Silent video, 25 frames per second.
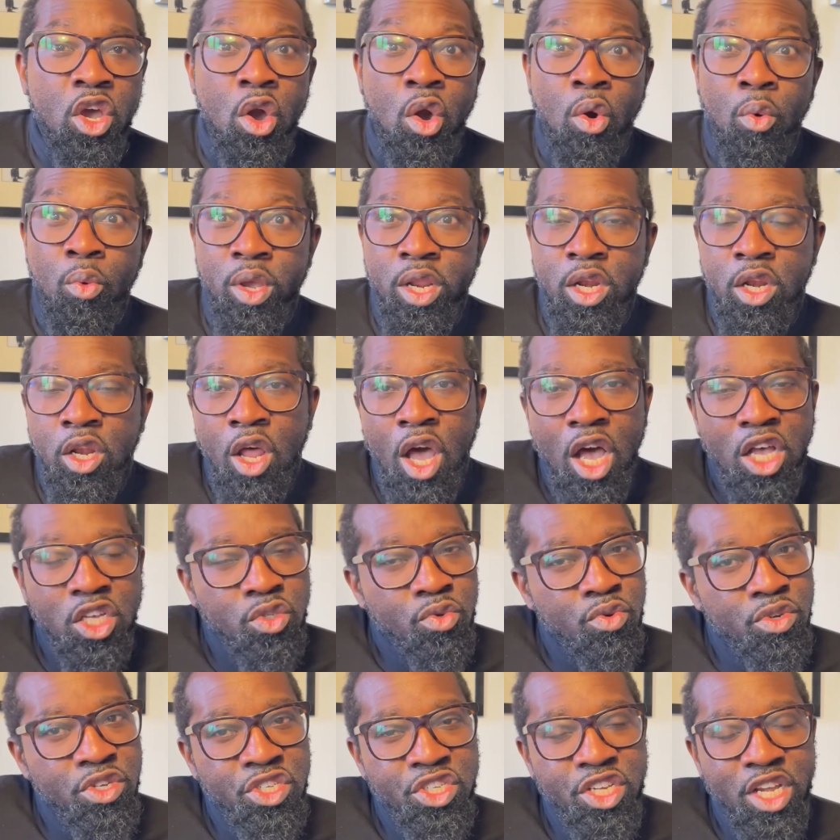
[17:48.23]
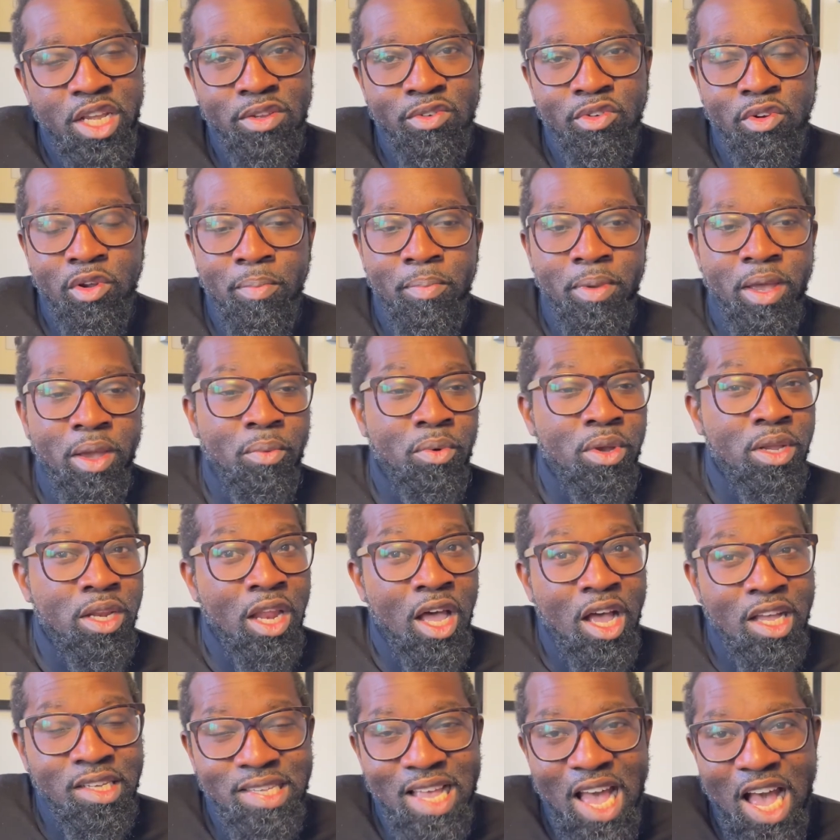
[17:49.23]
We lost Reece James for a bit. We
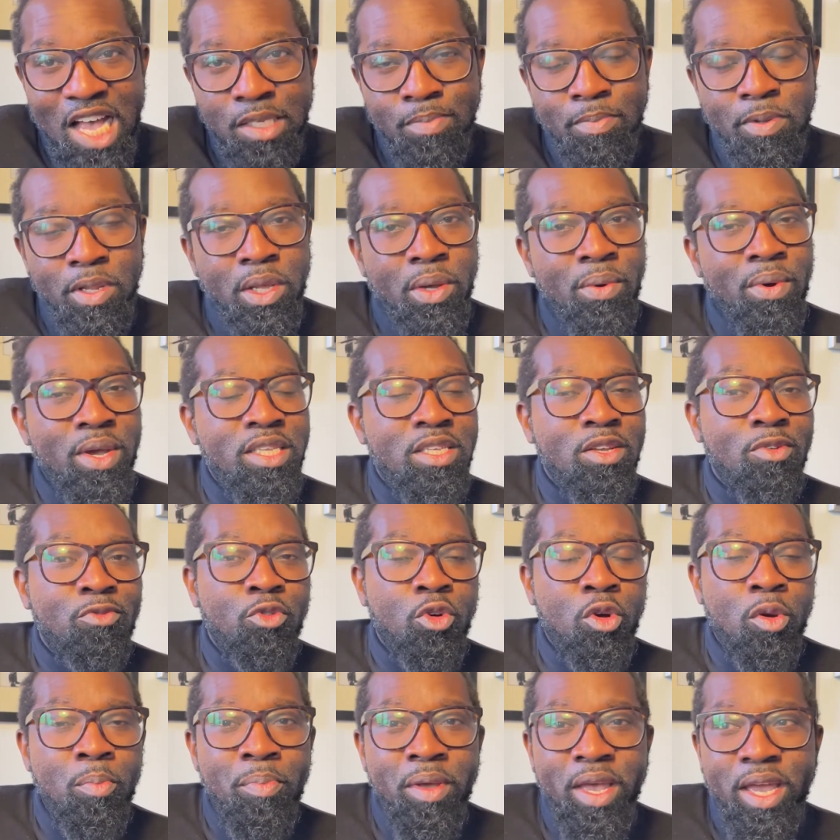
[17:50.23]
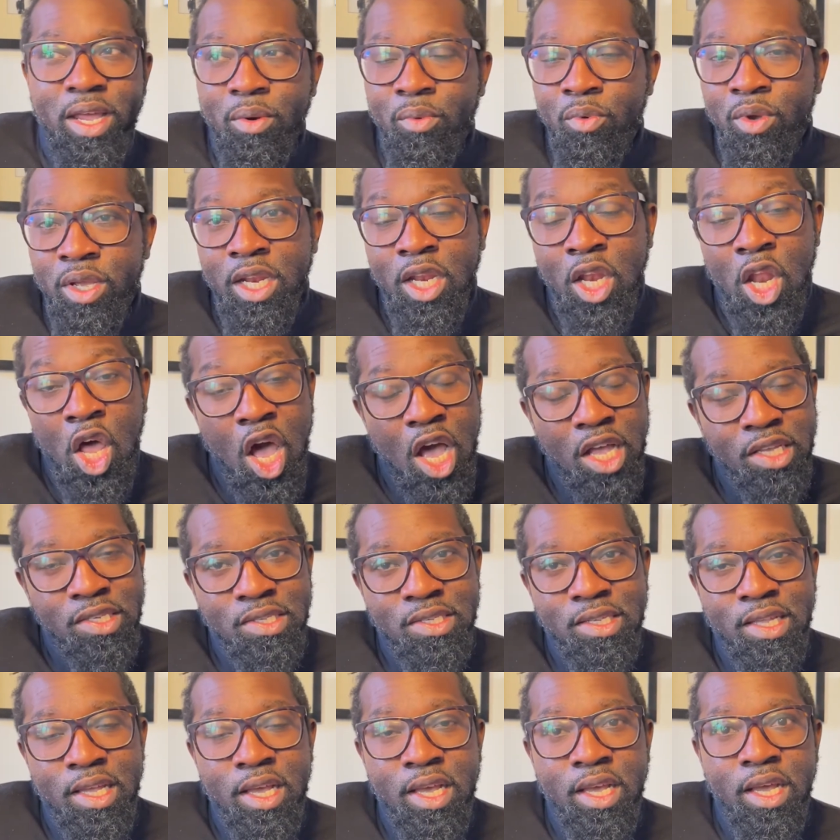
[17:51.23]
lost Aspilicueta for a bit. We lost
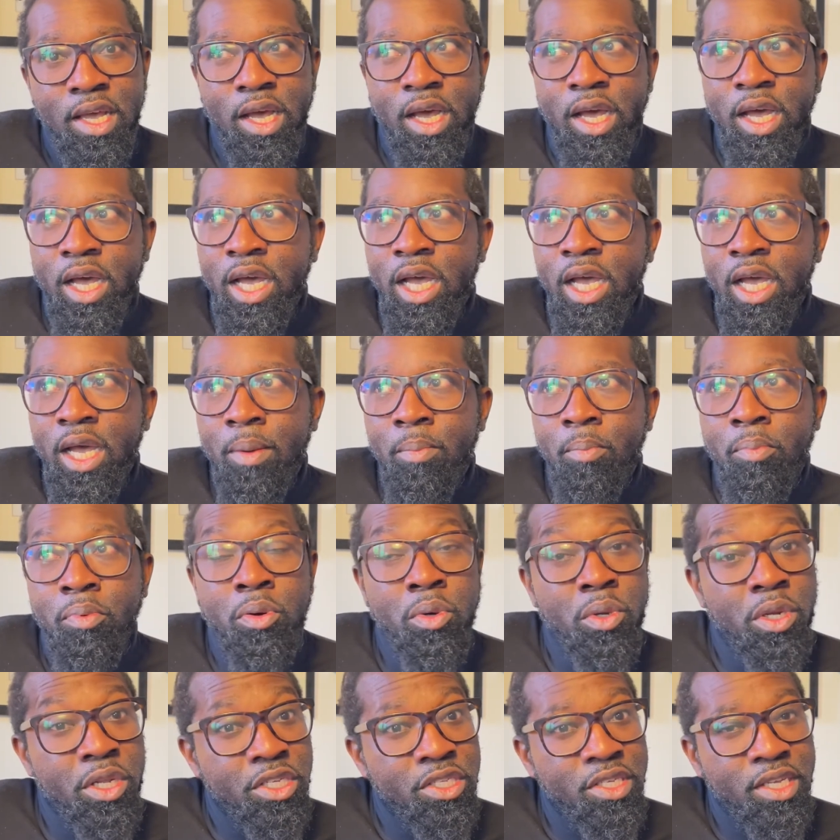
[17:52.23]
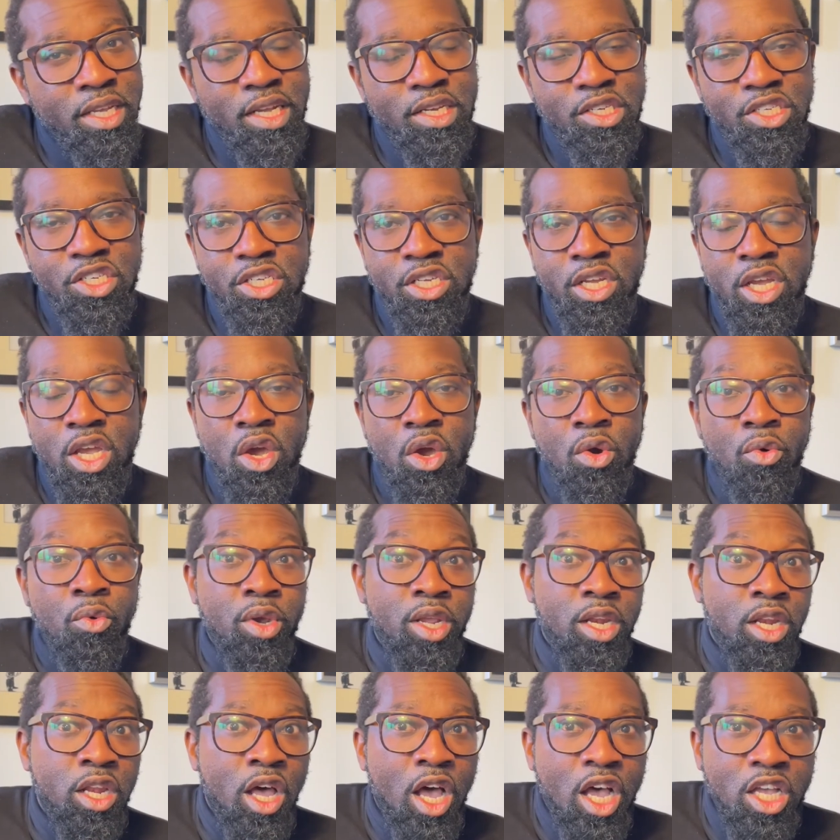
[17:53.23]
Pulisic. We
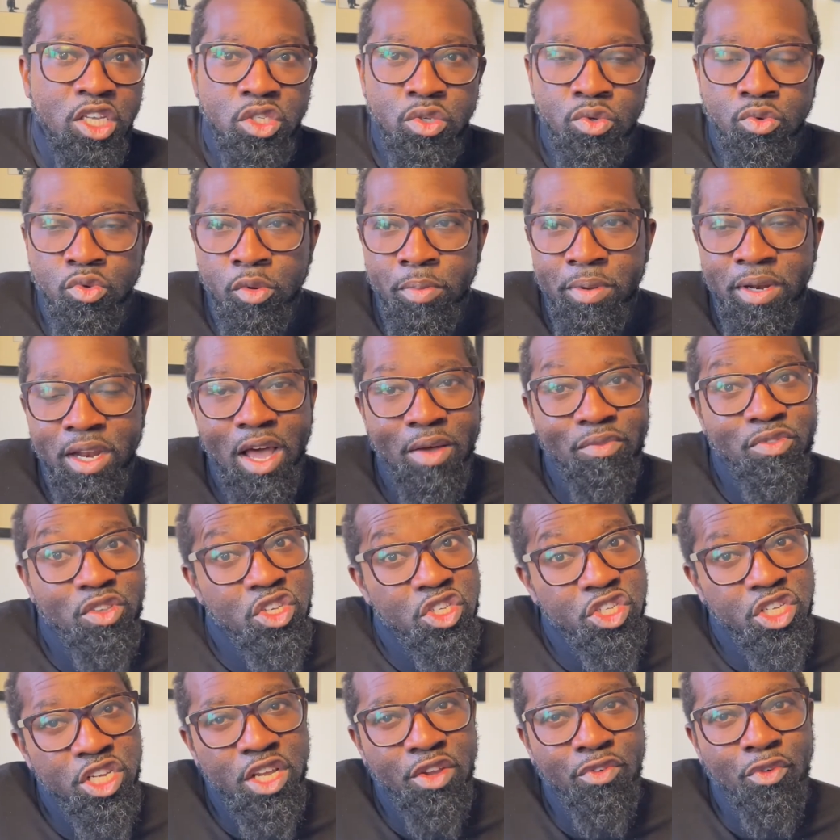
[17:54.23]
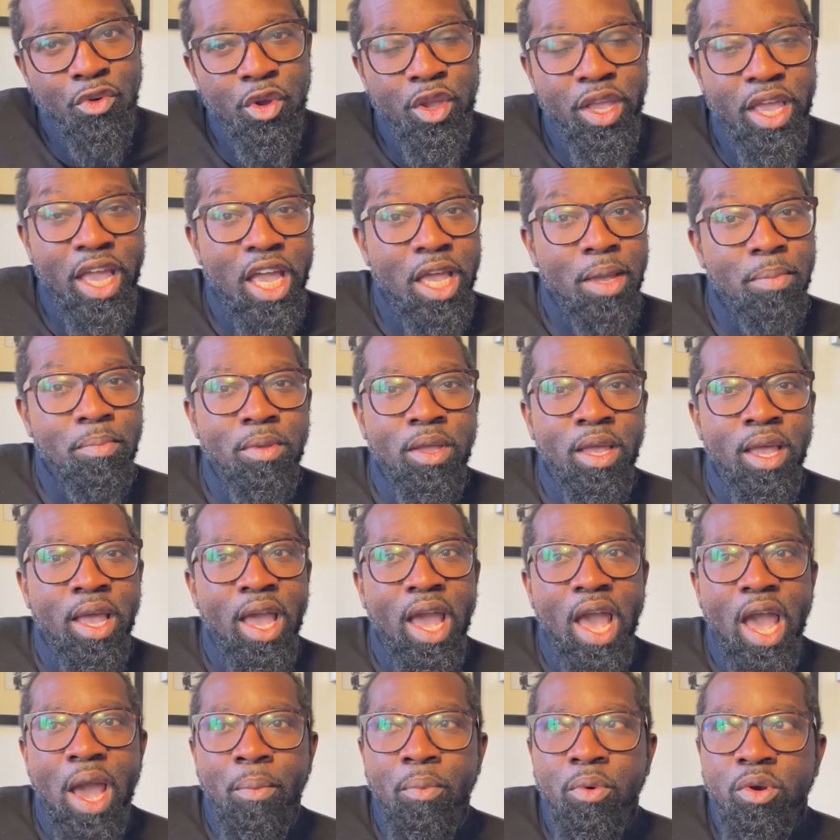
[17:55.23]
lost Ruben Loftus-Cheek for a game.
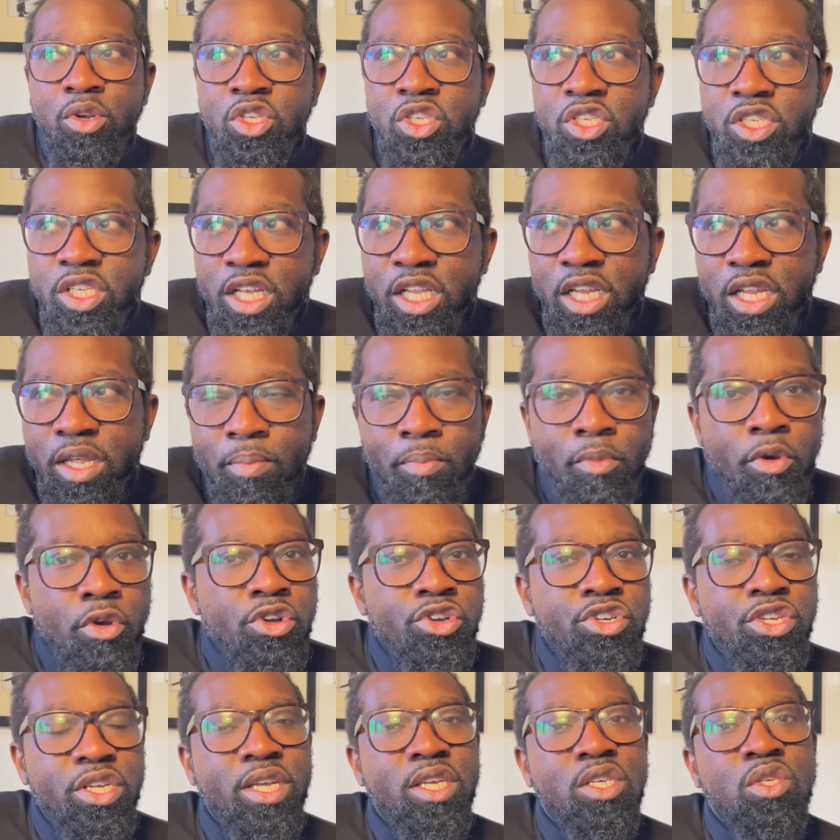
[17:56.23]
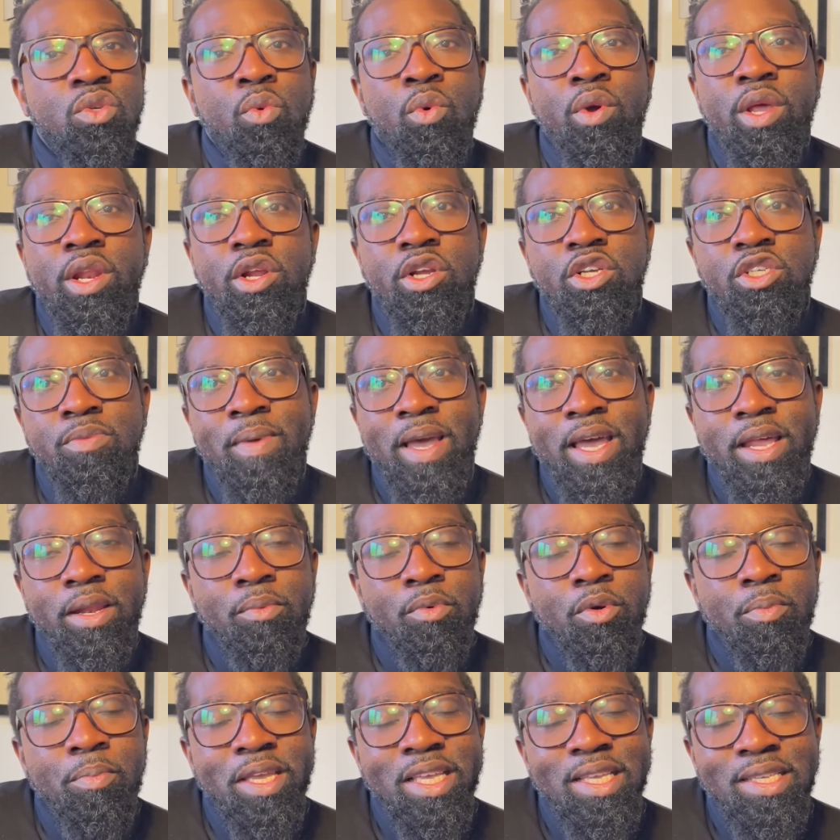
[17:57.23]
And we're still emerging as winners, man.
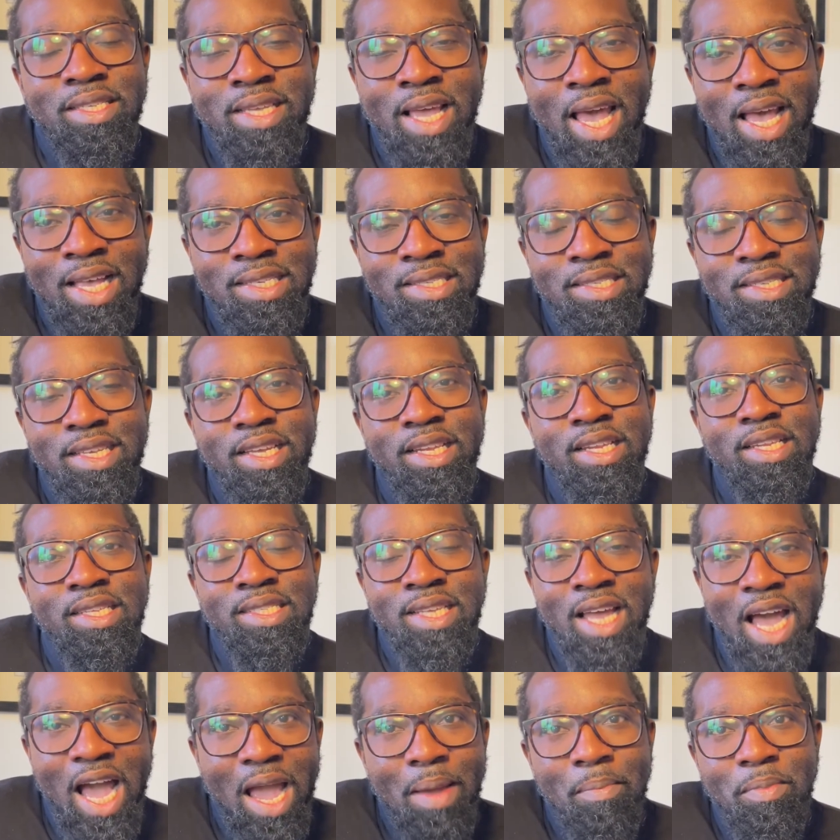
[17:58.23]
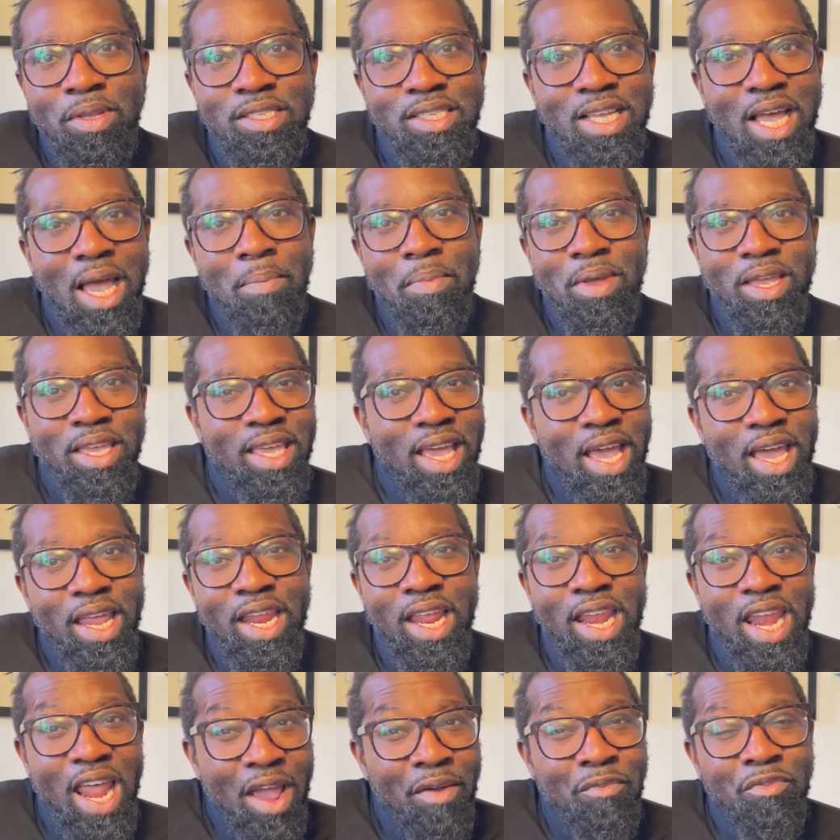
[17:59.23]
We're being tested time and time again.
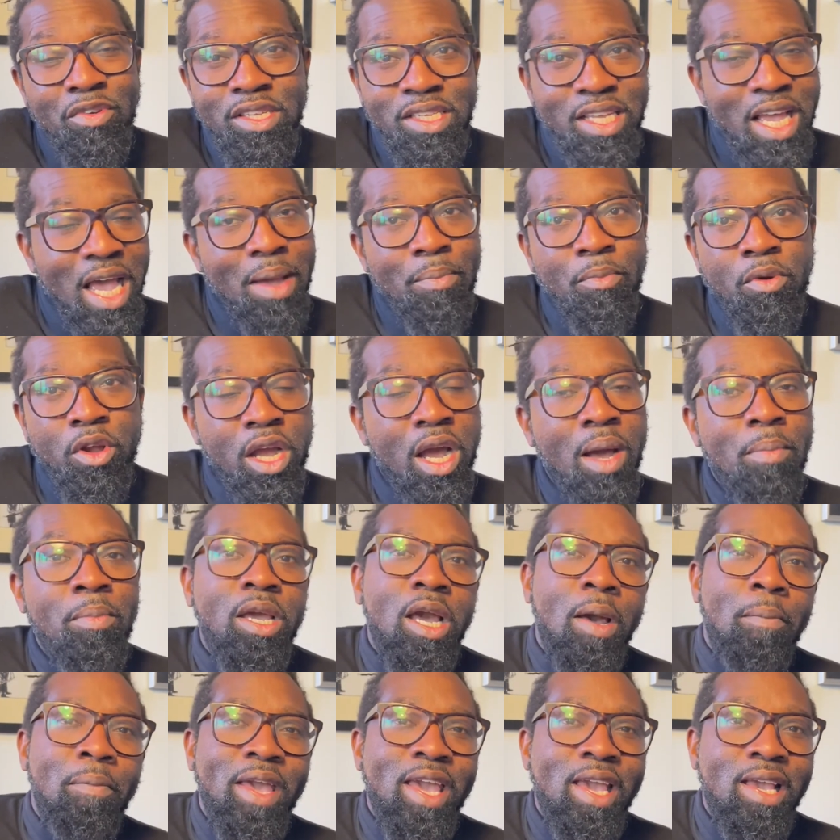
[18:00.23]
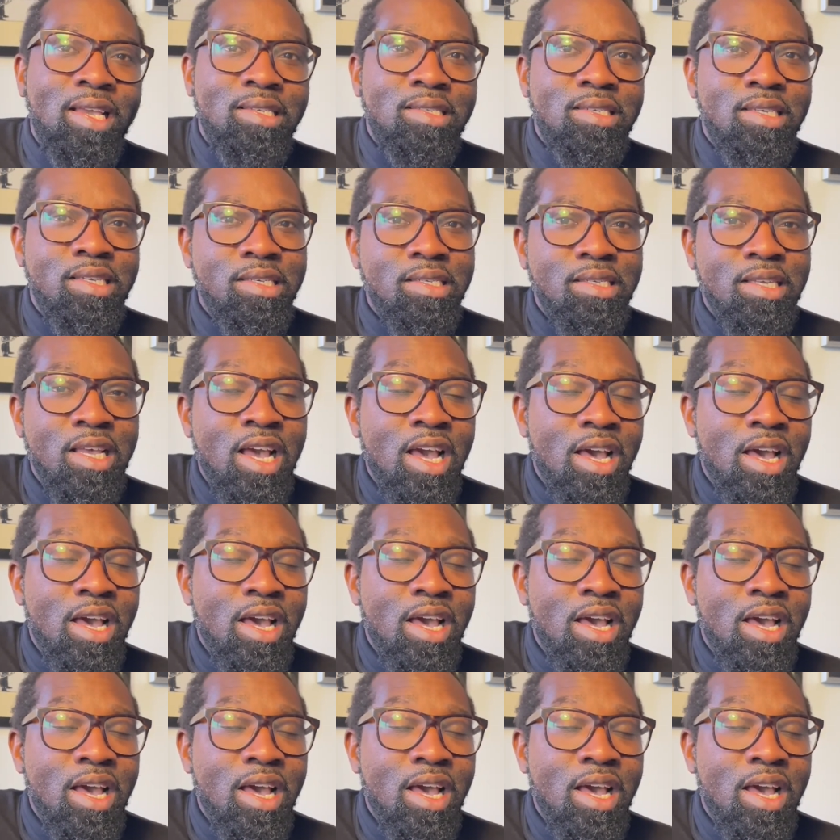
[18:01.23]
And every time we're coming up aces.